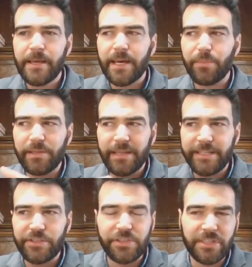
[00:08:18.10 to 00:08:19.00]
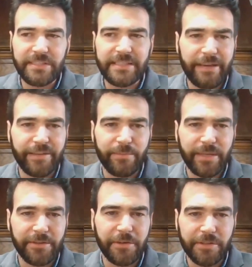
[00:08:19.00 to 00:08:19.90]
But like just having
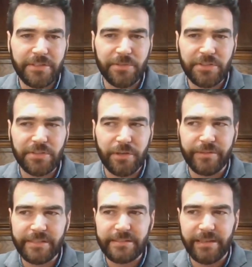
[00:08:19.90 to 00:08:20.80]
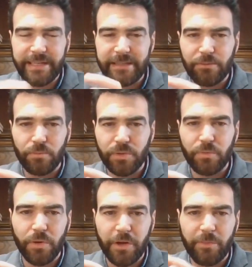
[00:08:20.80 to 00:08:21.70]
better customer service, like it would
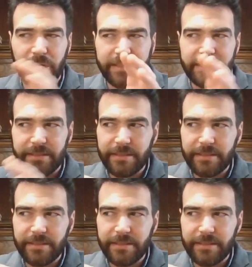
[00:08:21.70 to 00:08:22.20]
work, but